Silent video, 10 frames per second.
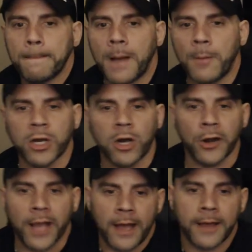I'm a
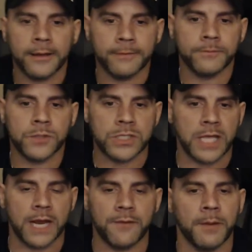car guy, just
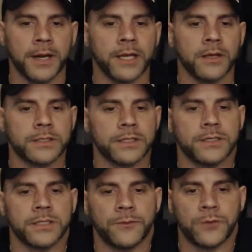like everybody else
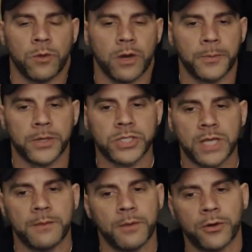is. And if you want to put a
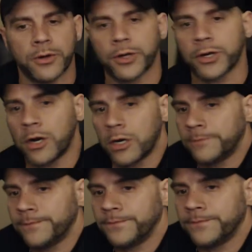Chevy motor in your car,